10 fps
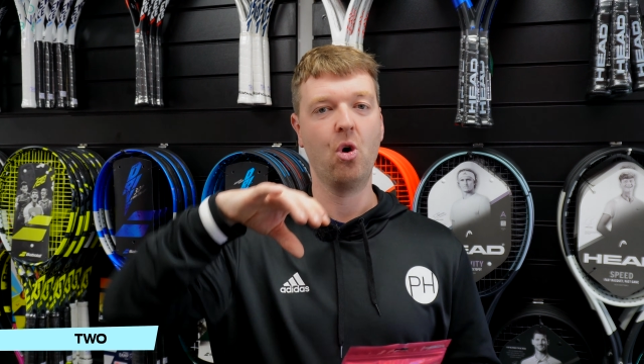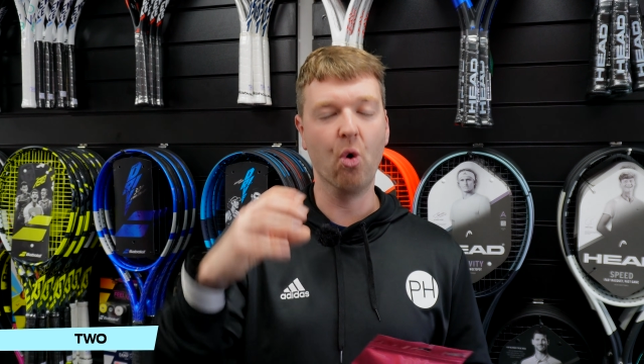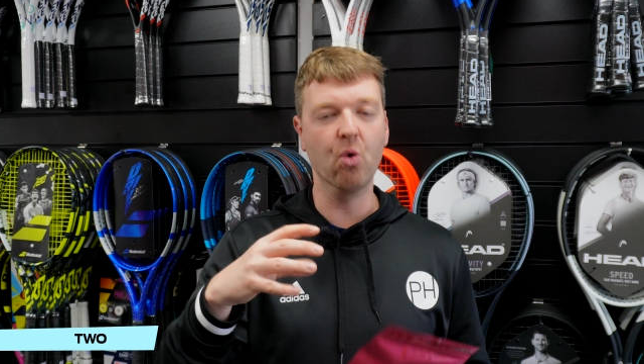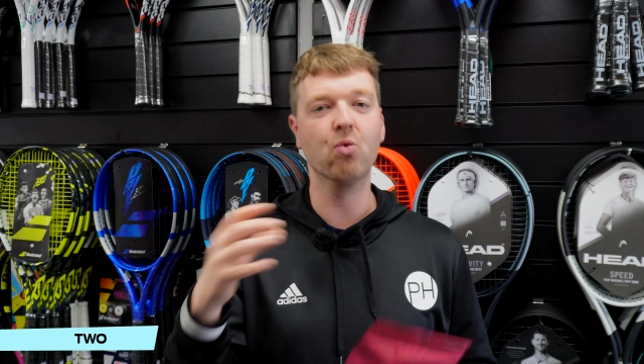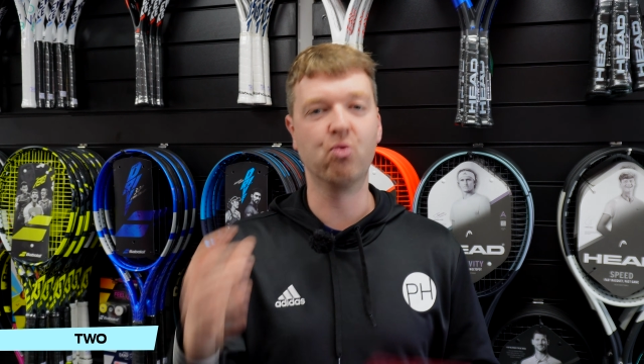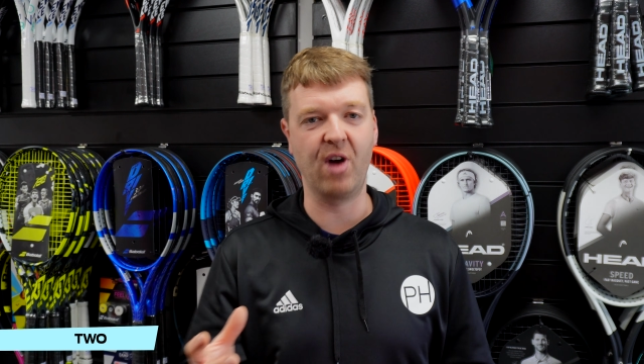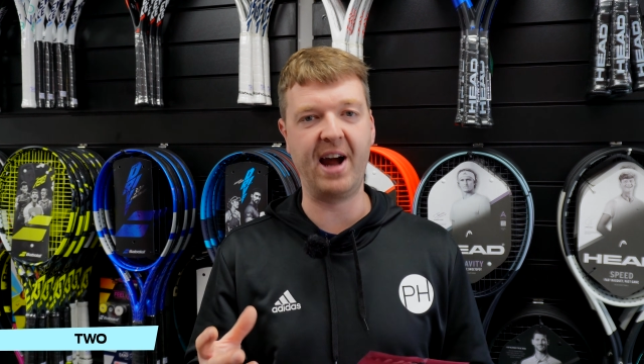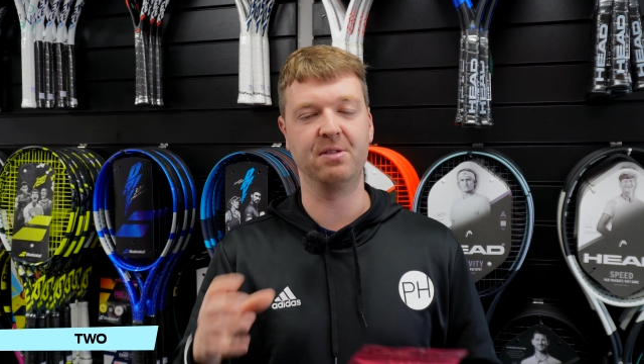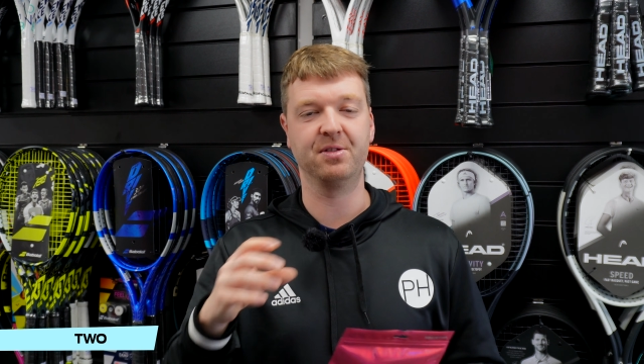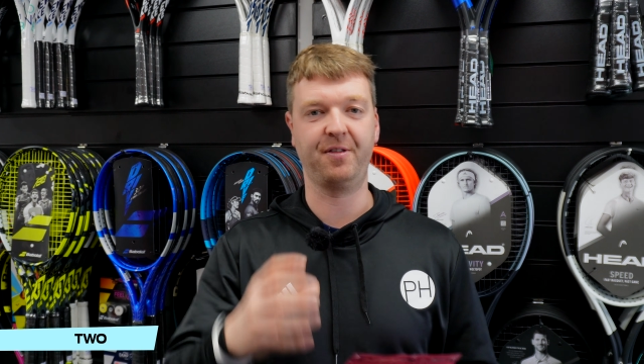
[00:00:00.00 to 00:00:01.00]

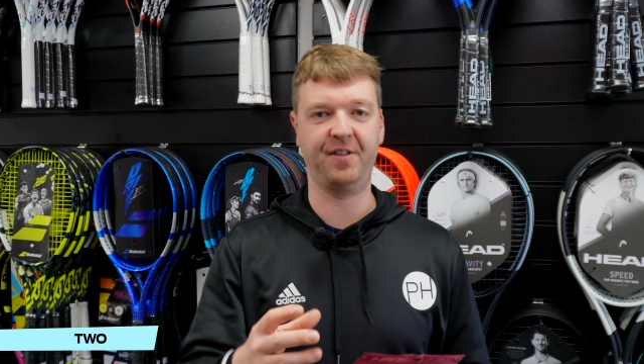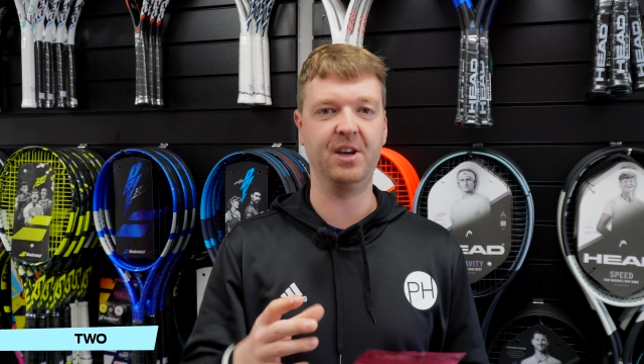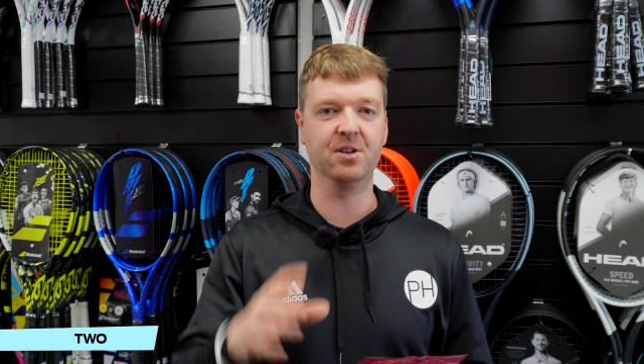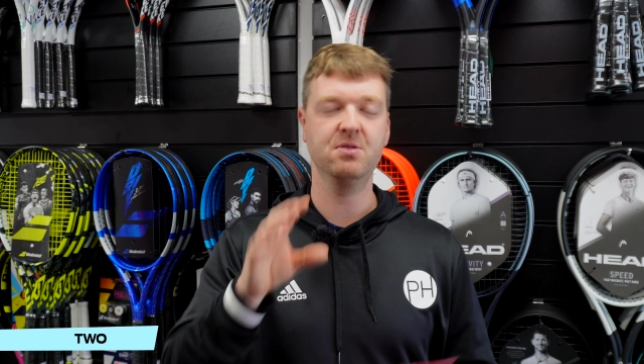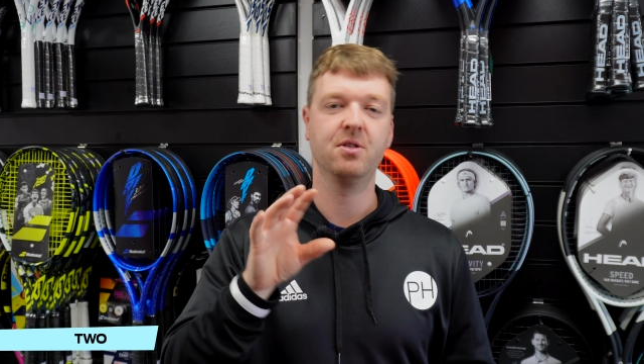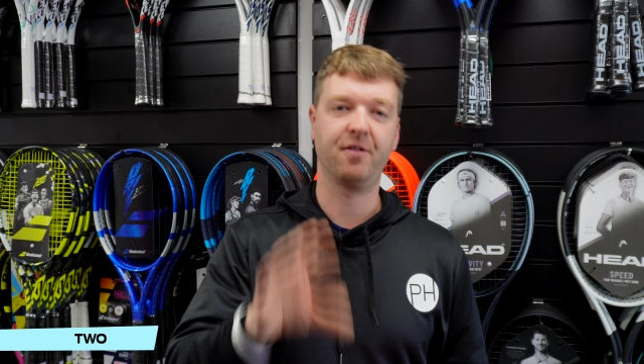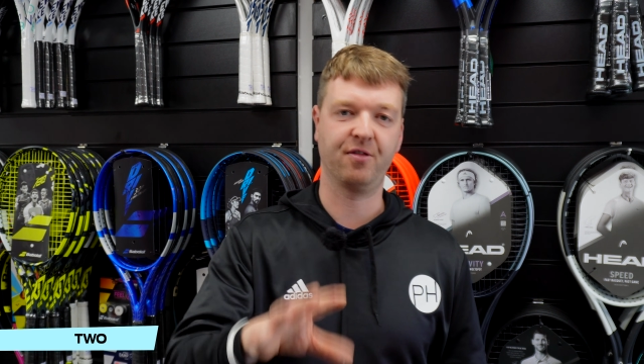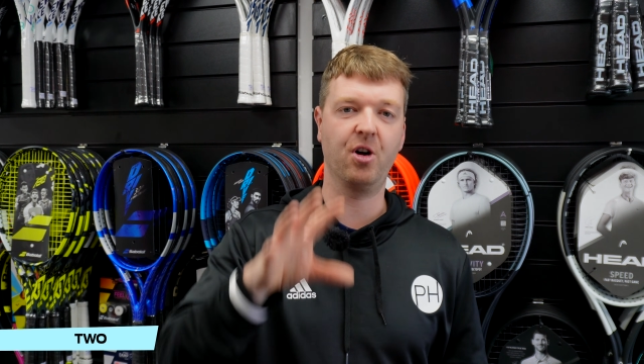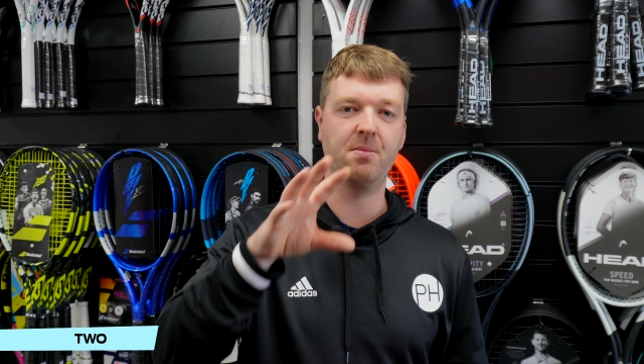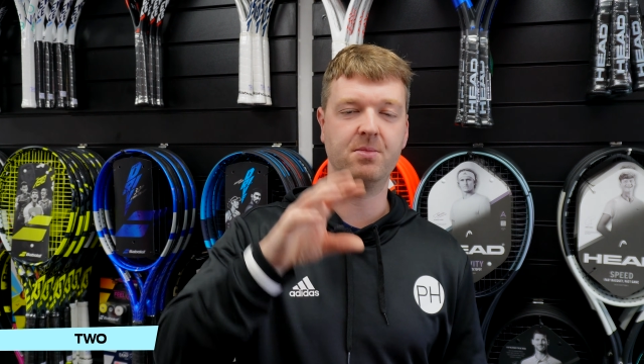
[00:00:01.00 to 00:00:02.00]
all-round feel
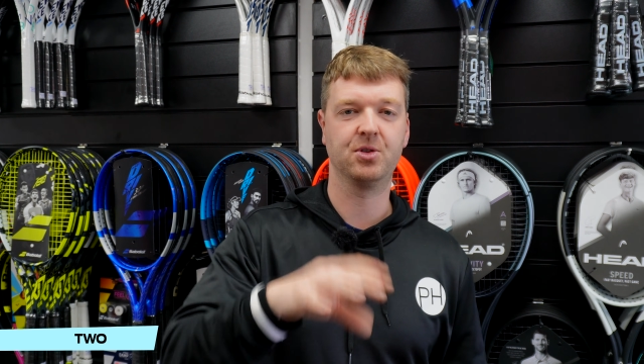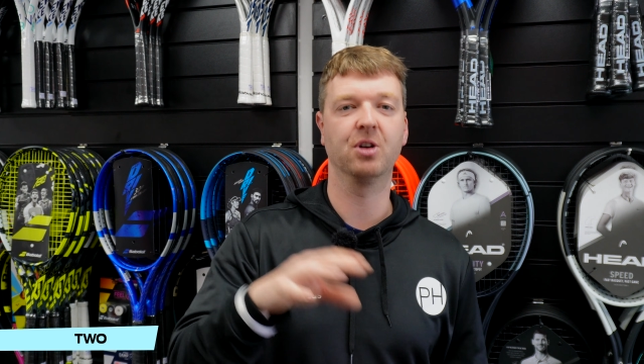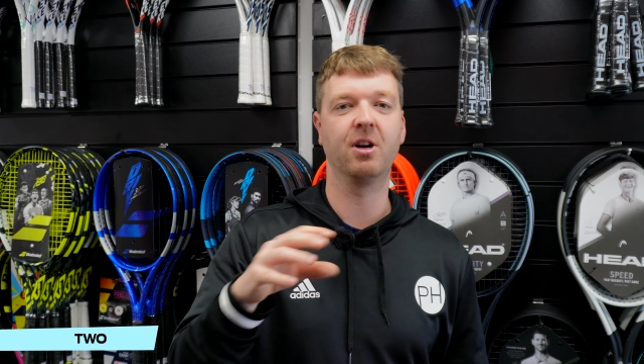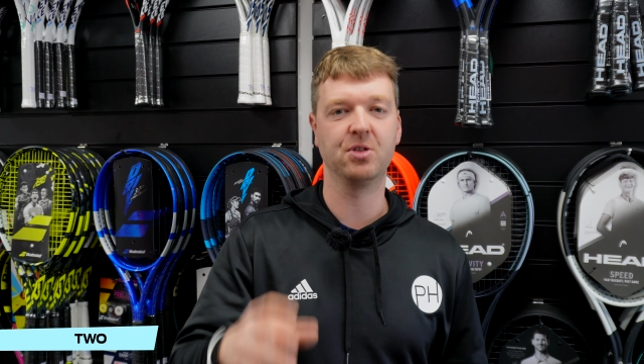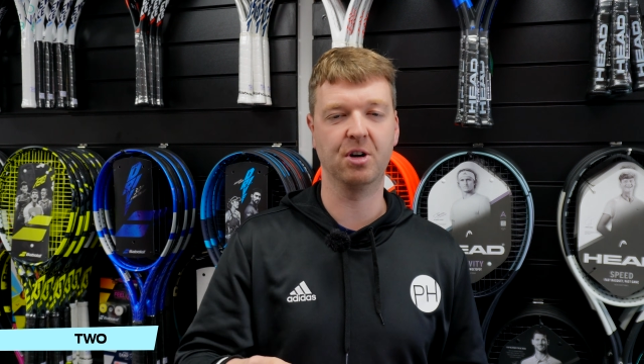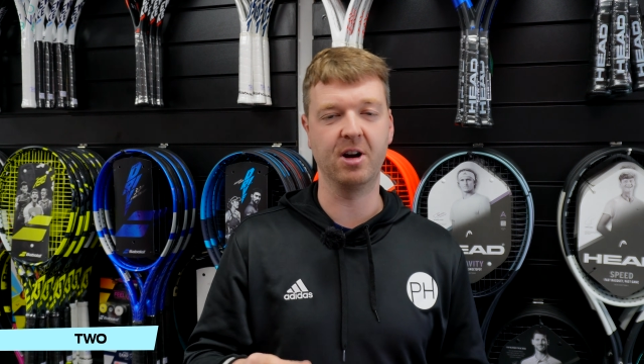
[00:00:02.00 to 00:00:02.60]
from Toro.